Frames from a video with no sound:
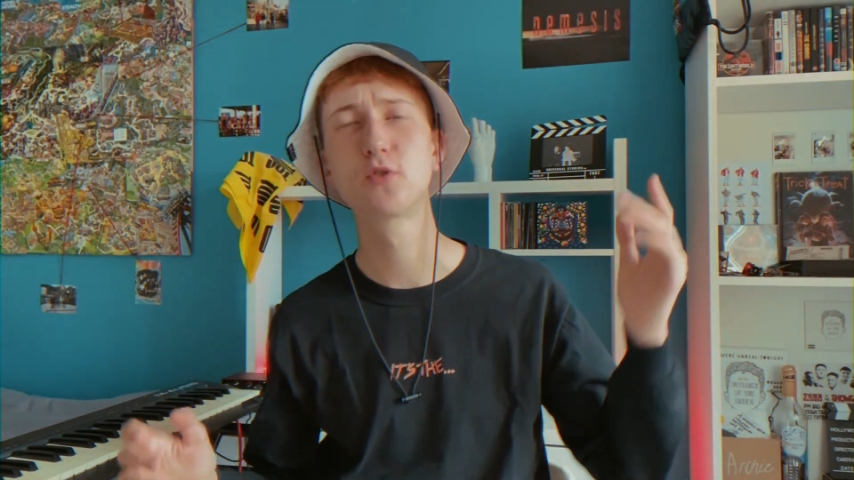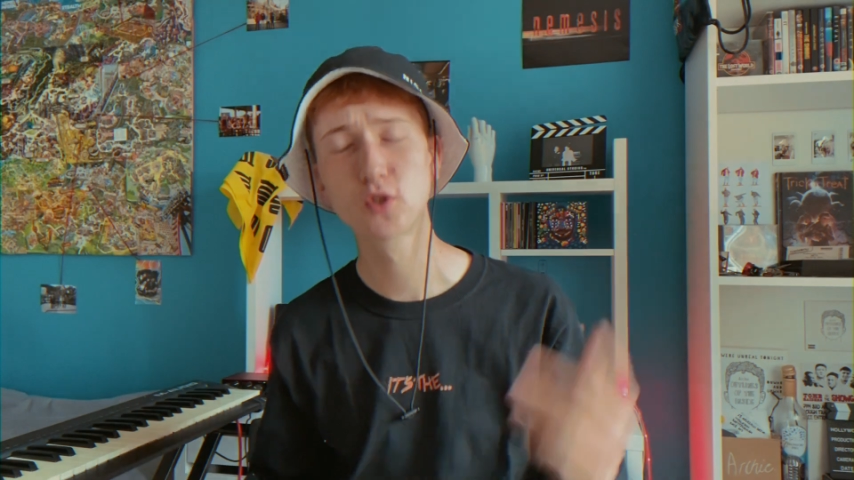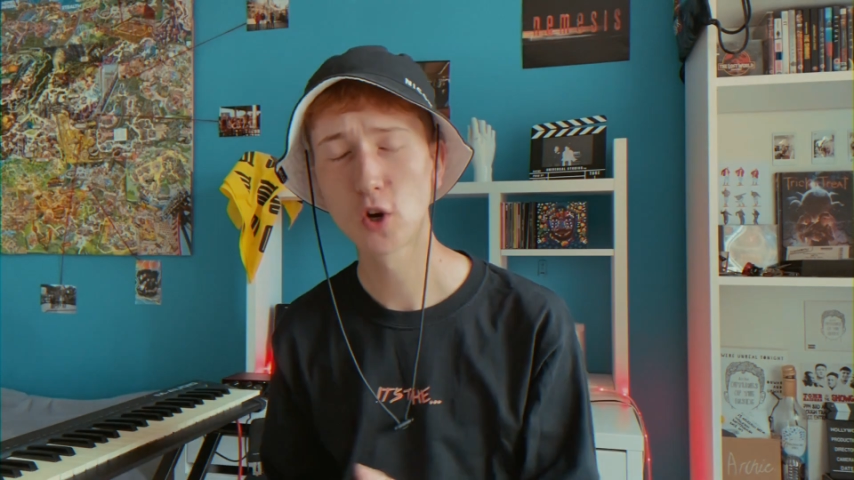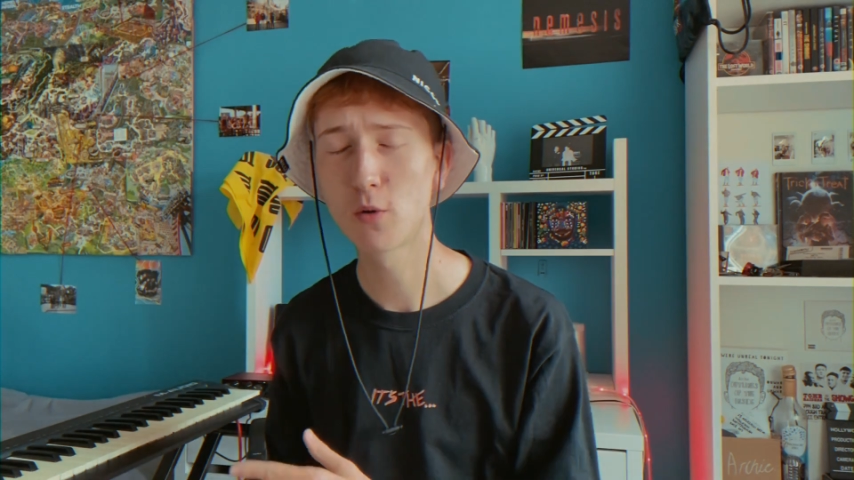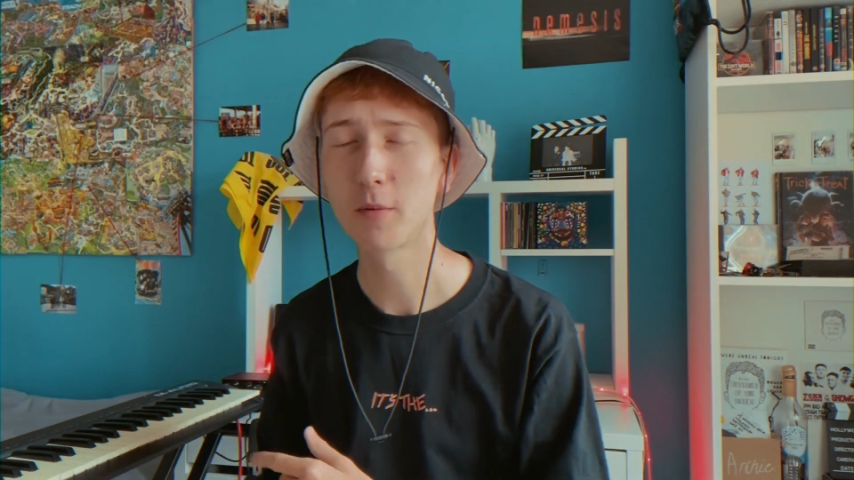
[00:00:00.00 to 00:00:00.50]

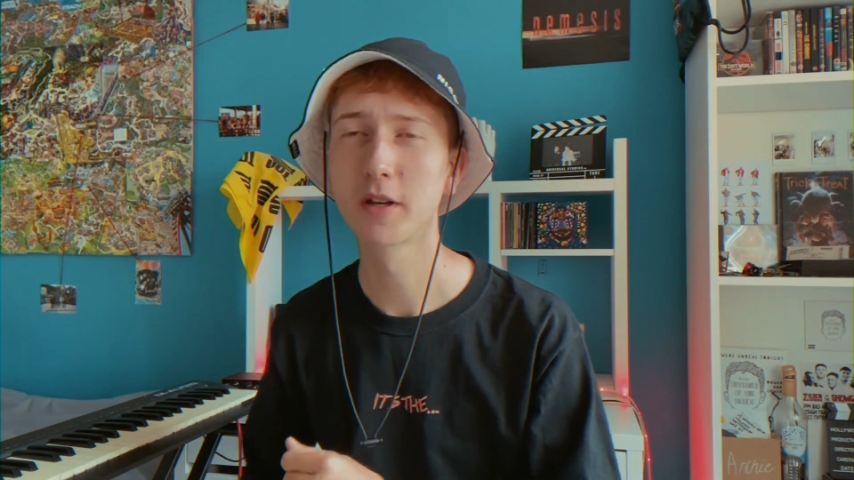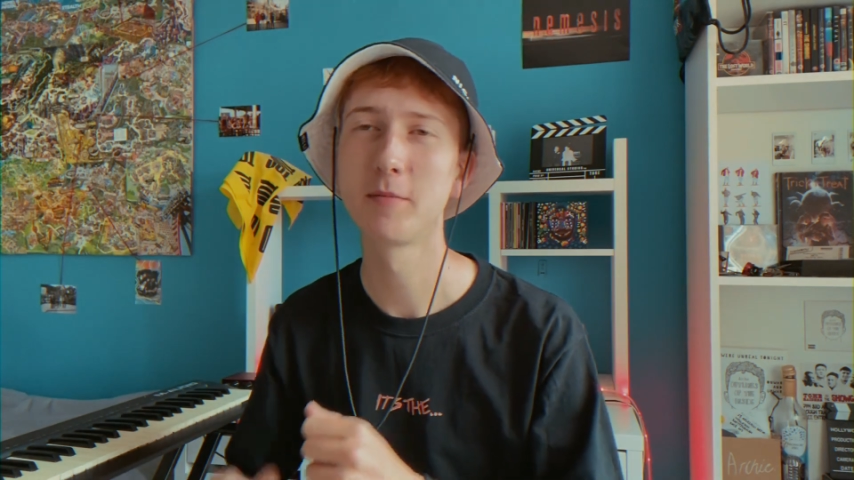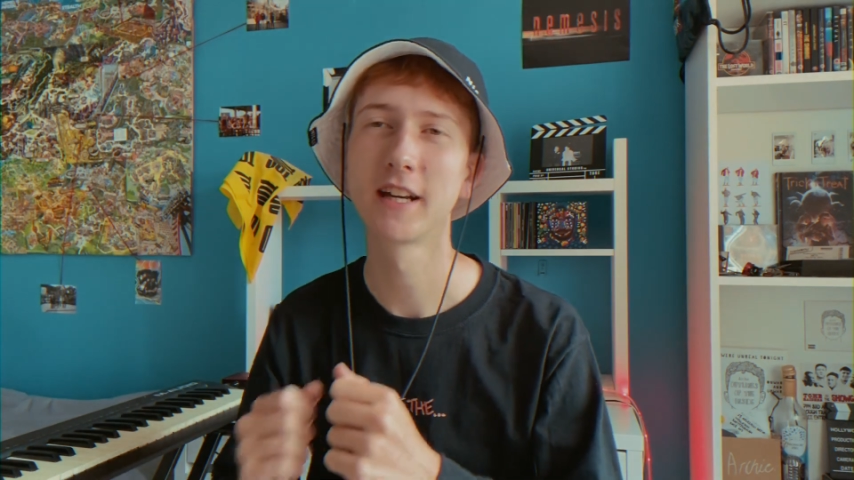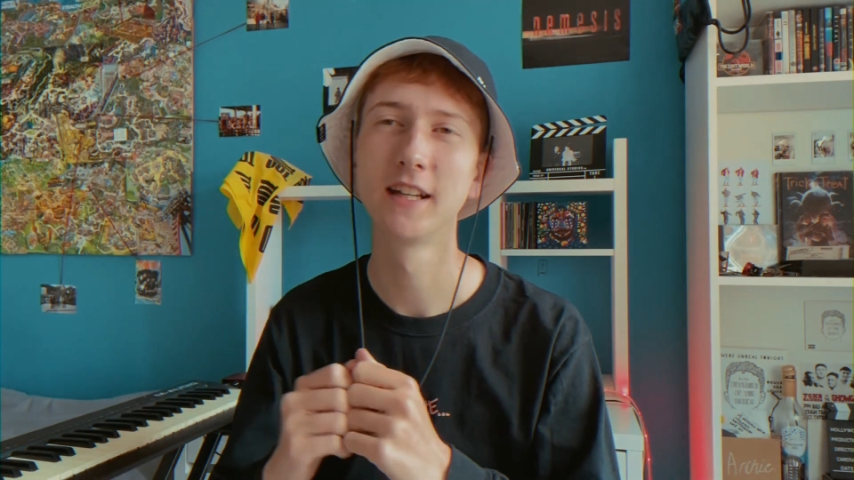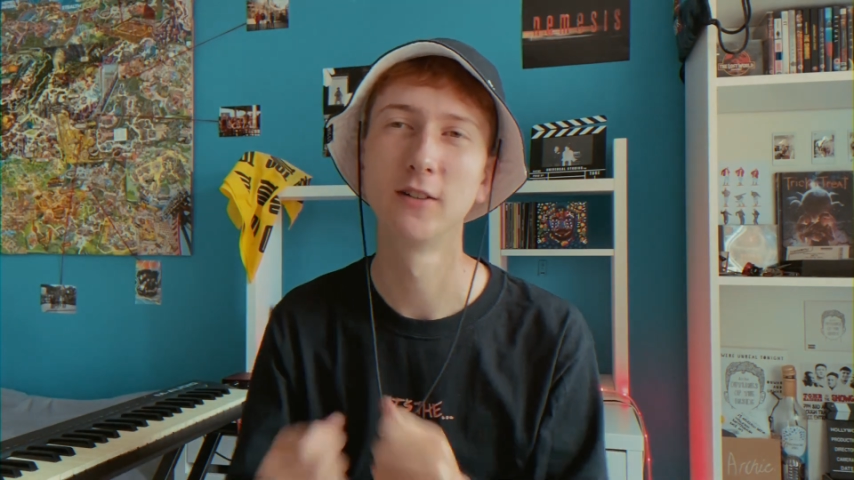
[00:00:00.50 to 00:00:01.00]
so I'm gonna
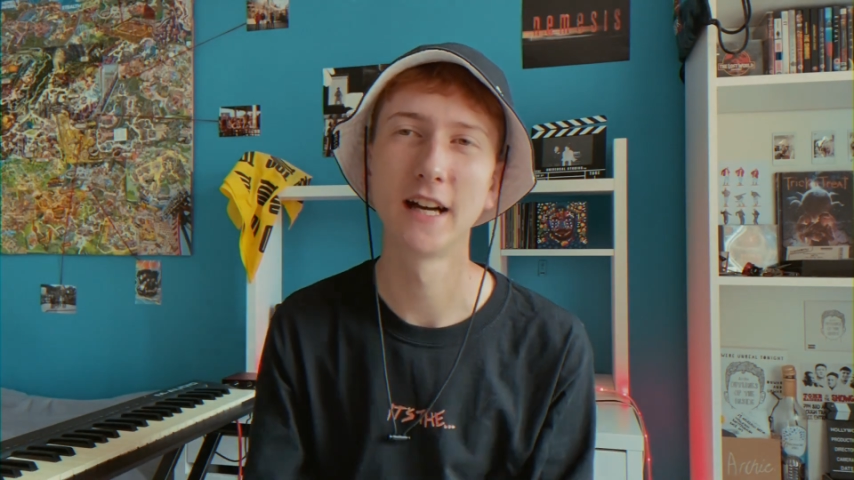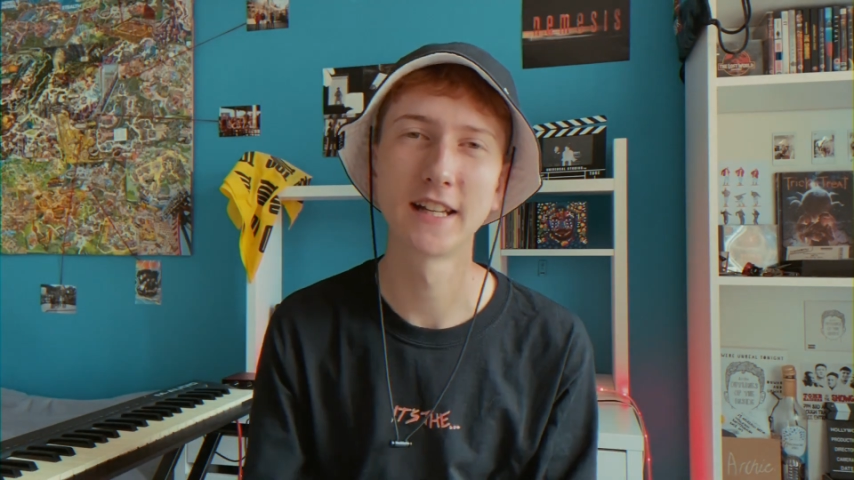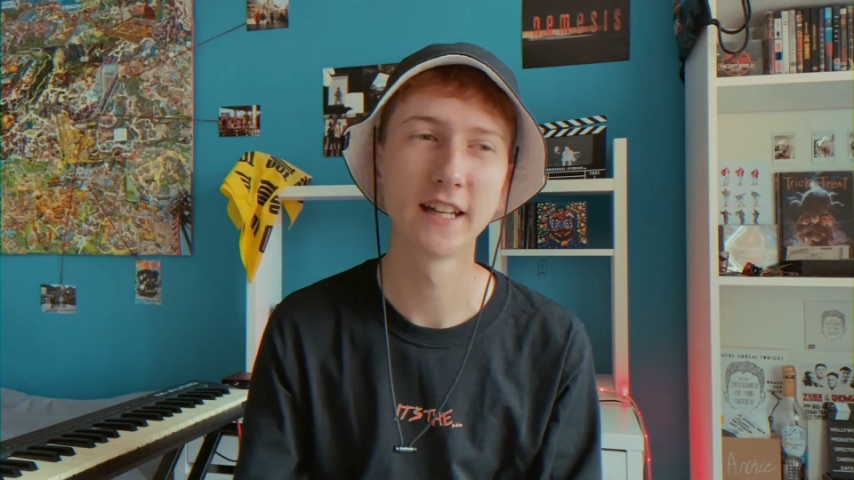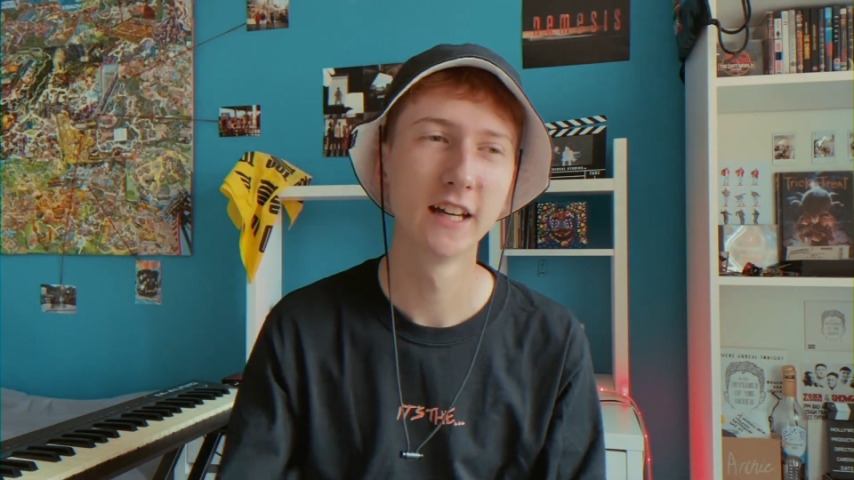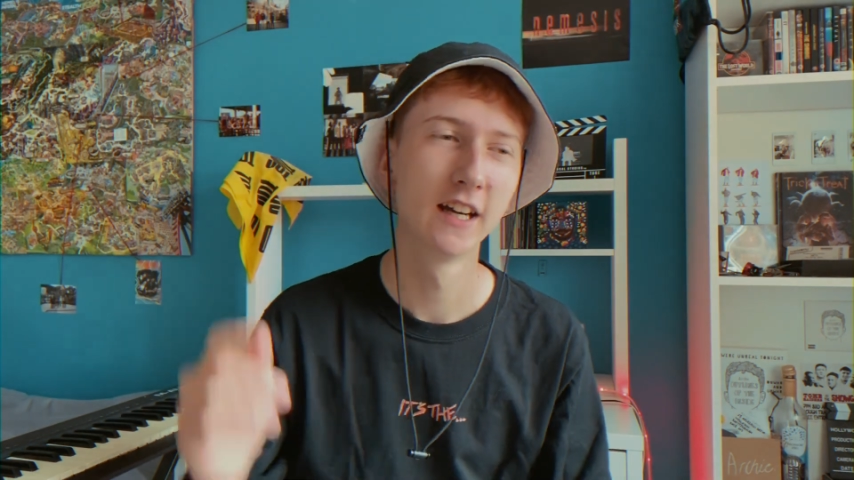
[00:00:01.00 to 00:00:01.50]
make a little
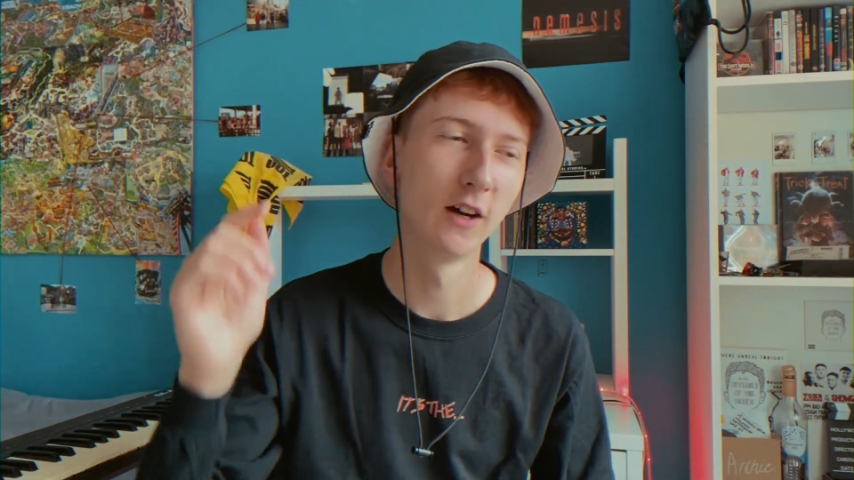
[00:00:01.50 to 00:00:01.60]
edit